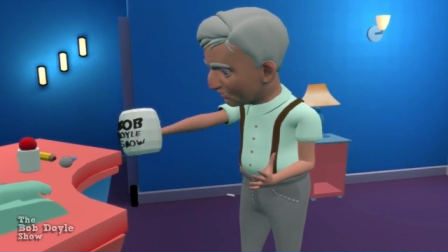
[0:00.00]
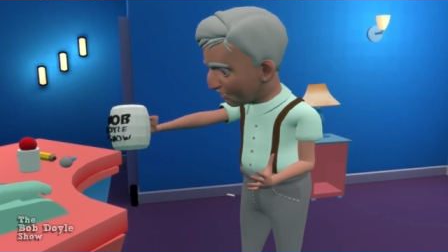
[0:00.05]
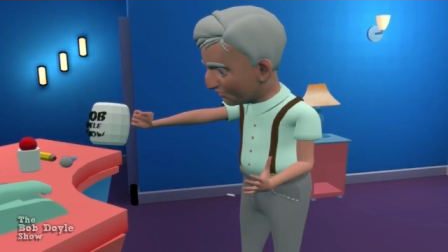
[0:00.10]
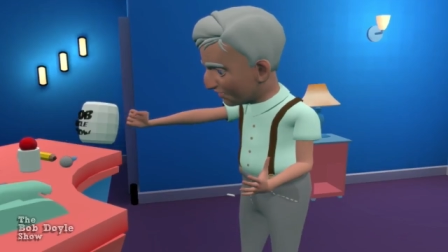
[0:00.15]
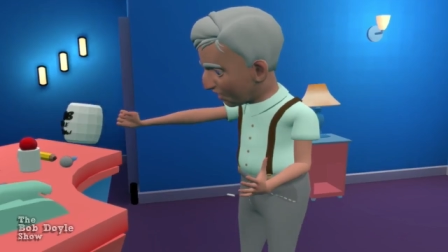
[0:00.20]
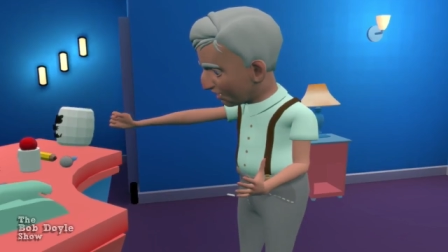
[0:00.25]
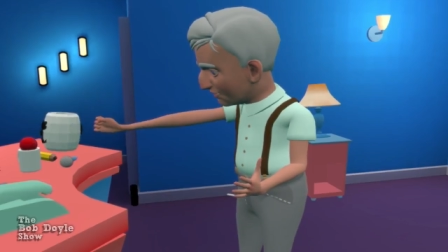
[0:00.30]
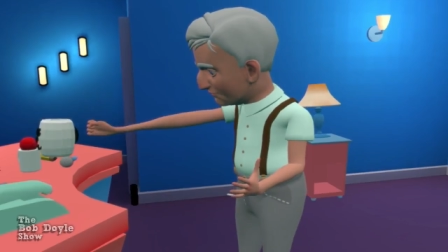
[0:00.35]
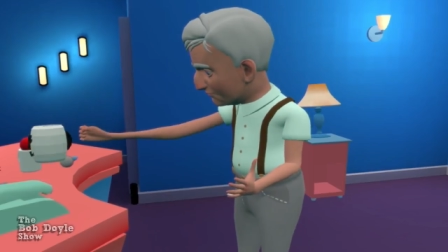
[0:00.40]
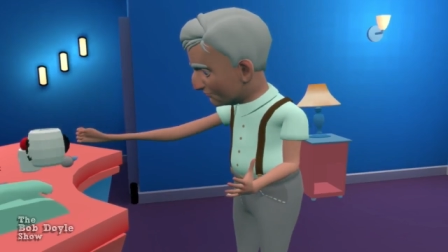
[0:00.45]

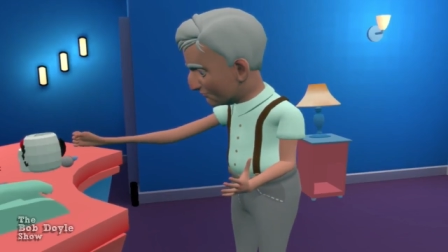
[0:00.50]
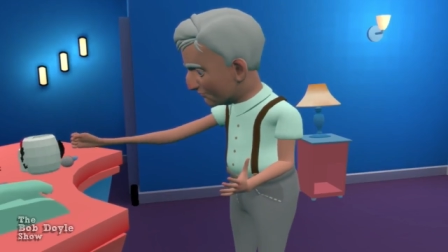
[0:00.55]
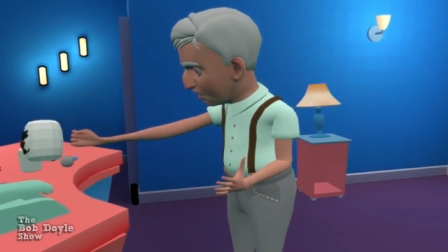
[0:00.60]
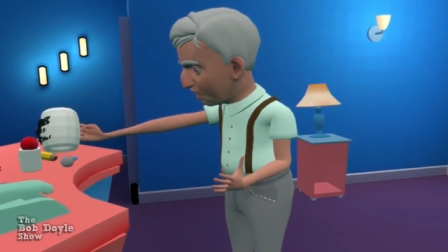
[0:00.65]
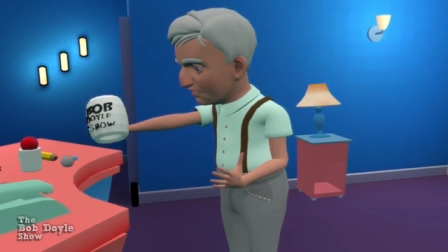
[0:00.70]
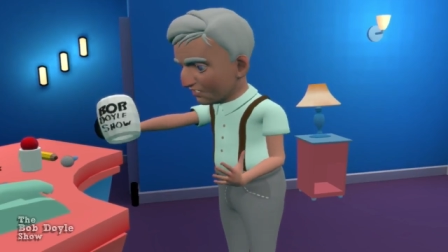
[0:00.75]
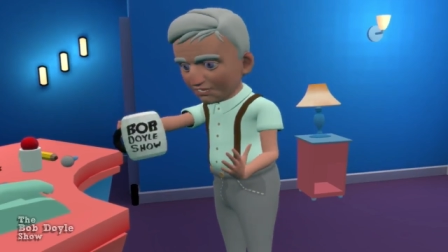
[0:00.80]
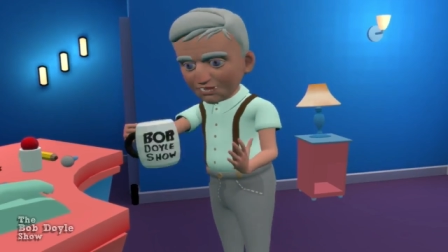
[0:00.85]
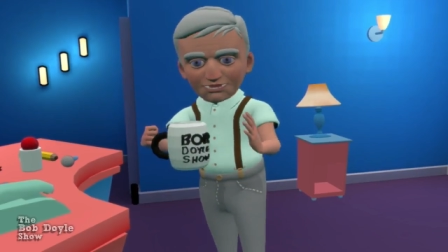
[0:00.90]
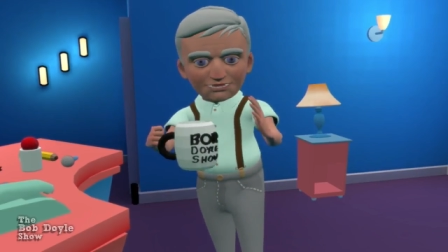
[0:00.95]

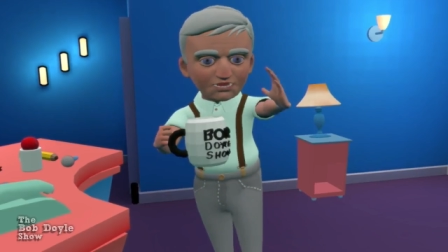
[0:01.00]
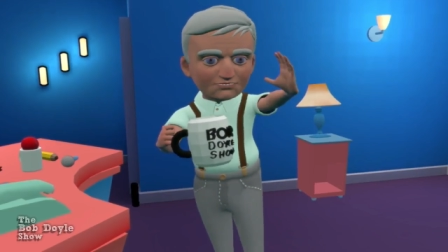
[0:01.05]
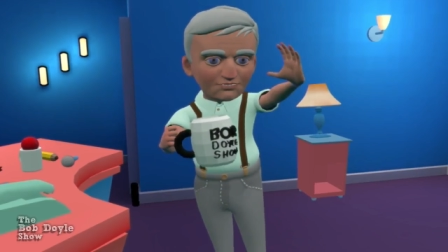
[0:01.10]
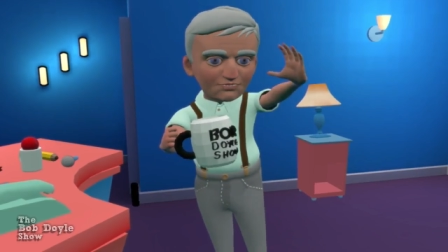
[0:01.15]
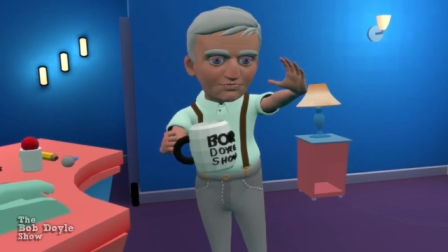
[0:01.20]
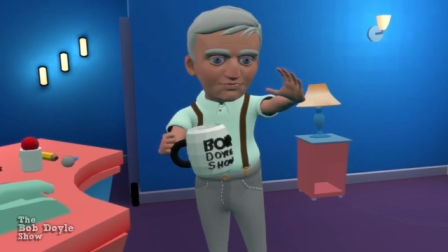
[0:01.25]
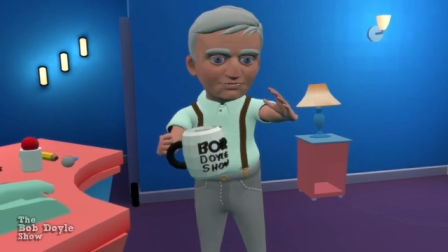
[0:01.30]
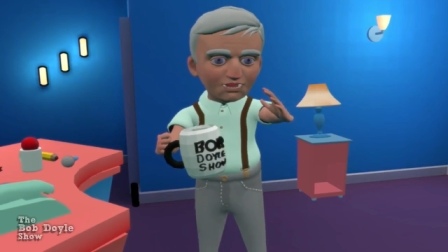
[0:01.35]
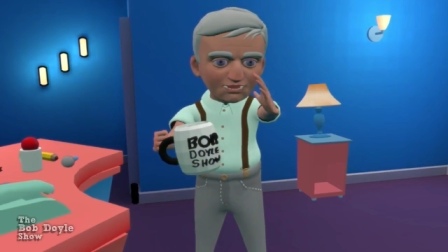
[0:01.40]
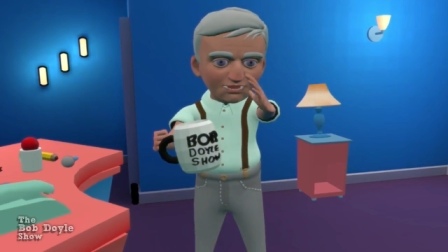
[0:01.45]
literally
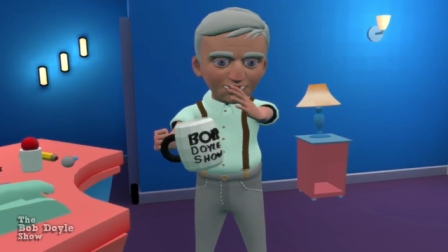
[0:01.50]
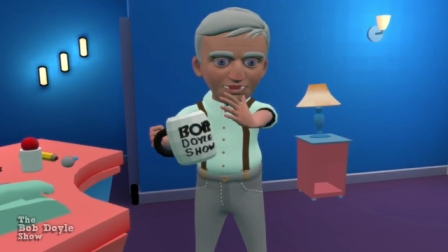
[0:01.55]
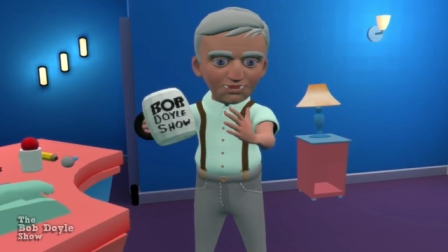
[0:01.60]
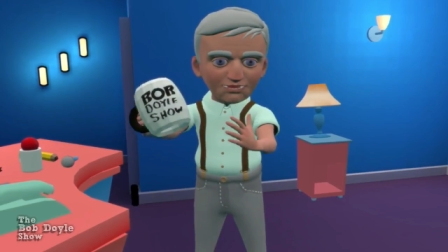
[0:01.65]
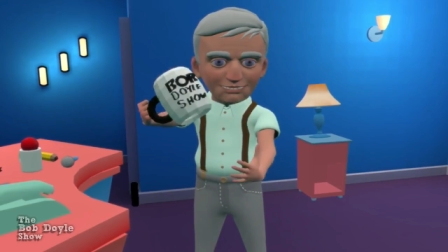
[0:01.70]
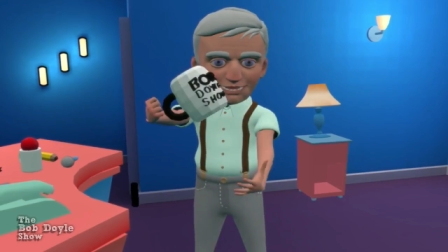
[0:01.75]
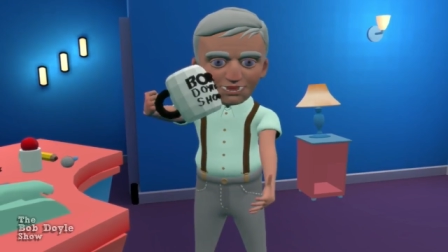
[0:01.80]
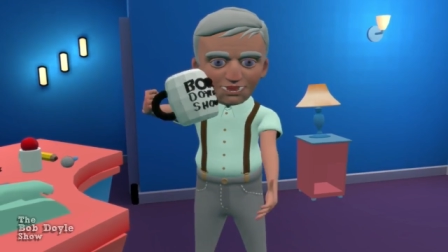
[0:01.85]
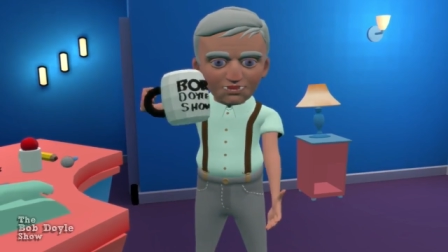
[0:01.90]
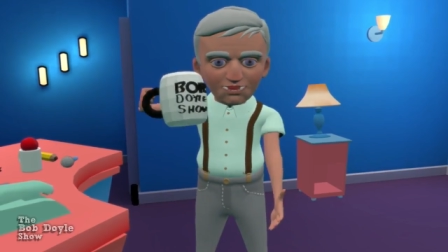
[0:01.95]
write out
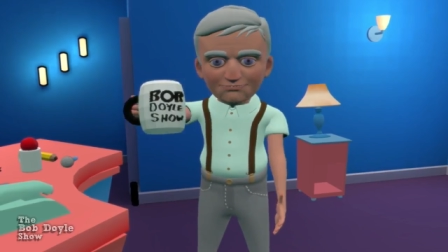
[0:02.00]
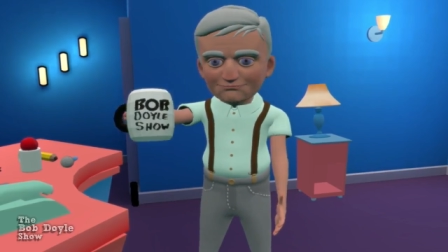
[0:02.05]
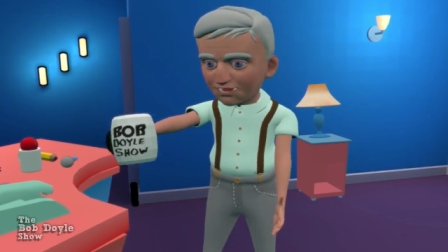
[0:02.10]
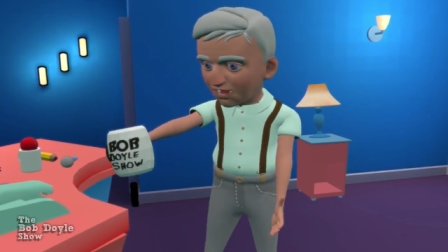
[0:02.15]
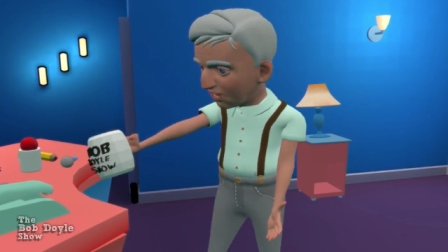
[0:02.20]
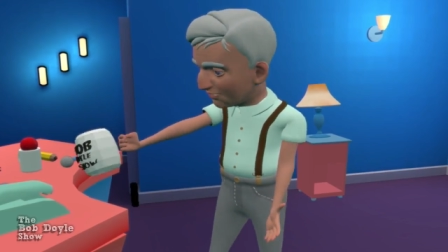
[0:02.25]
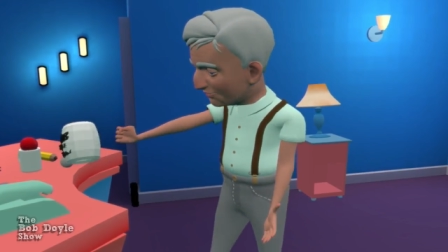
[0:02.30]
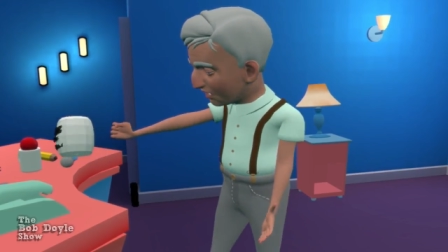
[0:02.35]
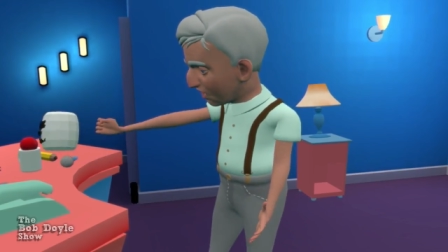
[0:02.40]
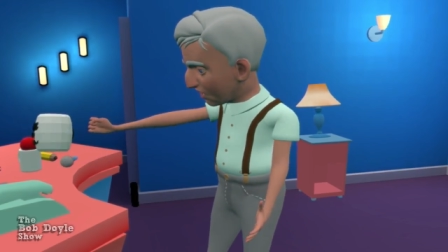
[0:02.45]
Bob Doyle
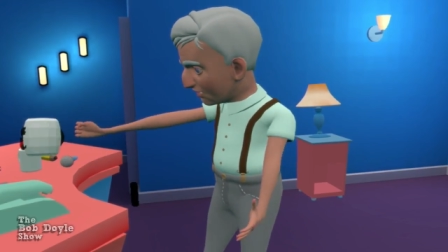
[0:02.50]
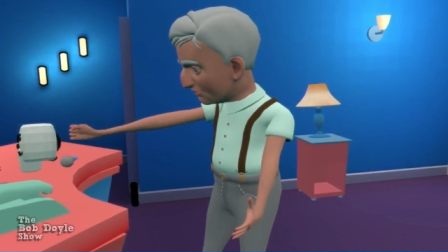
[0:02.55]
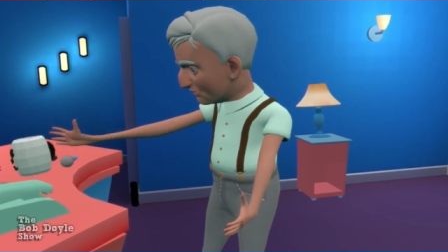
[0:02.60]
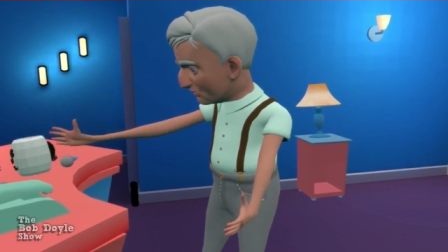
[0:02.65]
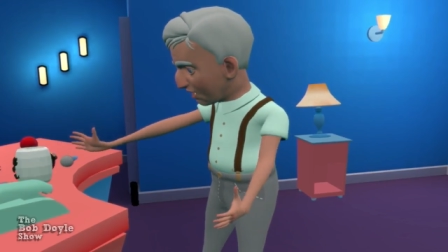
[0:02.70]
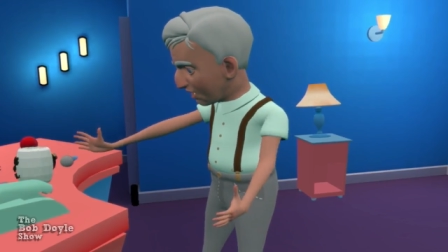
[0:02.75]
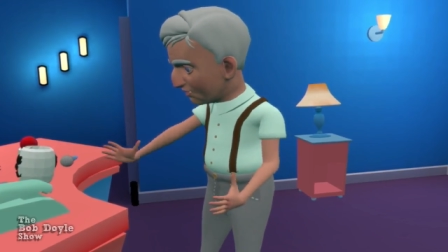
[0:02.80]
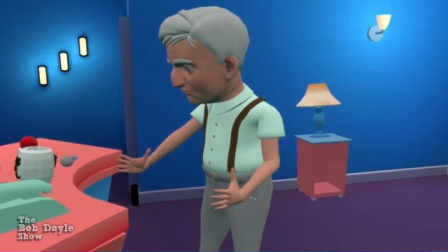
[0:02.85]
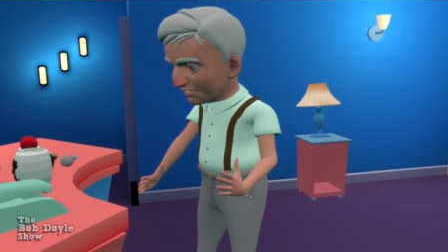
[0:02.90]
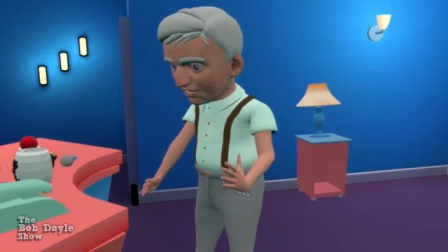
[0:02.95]
Show. You'll
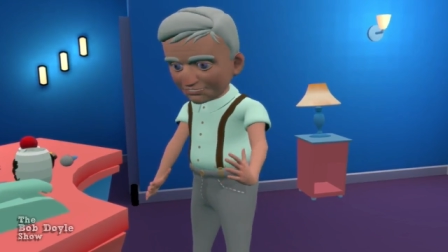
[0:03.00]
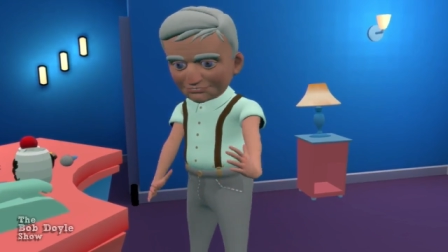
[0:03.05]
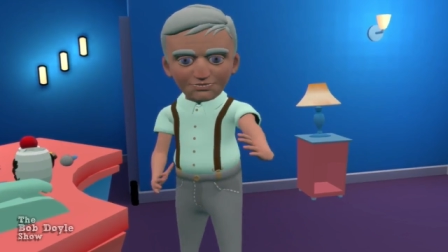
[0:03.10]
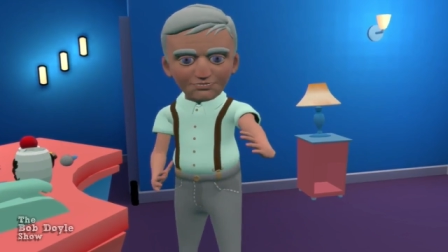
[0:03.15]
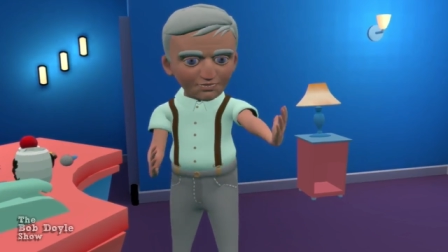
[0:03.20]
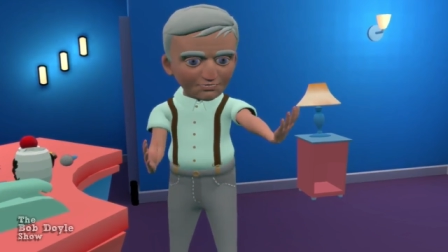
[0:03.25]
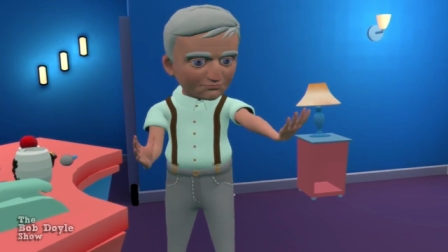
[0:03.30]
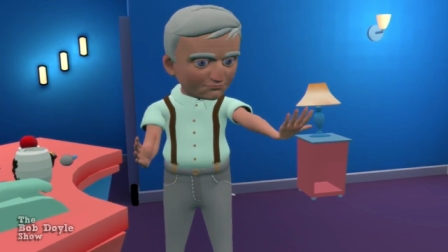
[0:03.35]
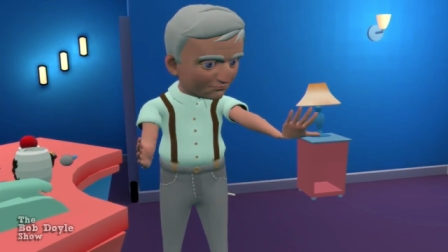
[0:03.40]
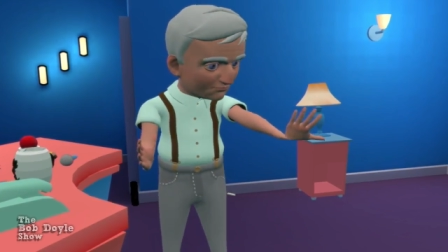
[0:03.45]
see
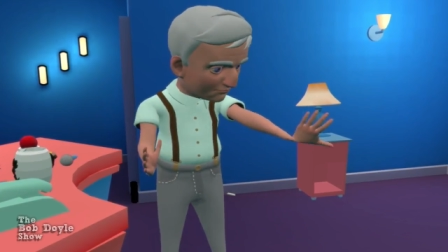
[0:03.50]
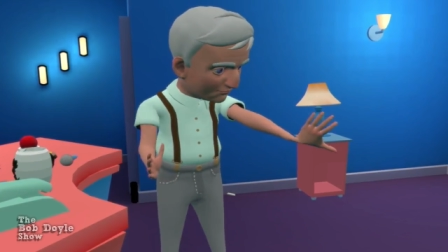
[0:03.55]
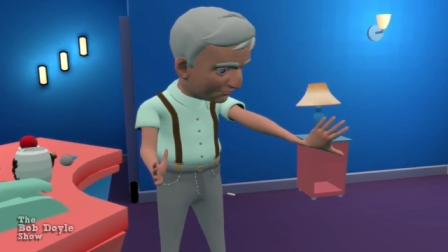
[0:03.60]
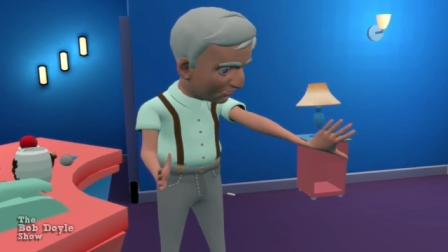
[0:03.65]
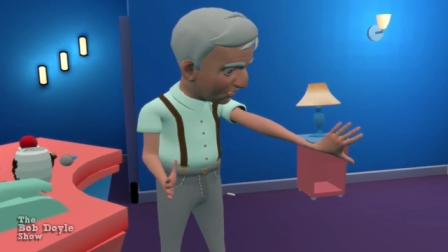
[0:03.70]
kind of how that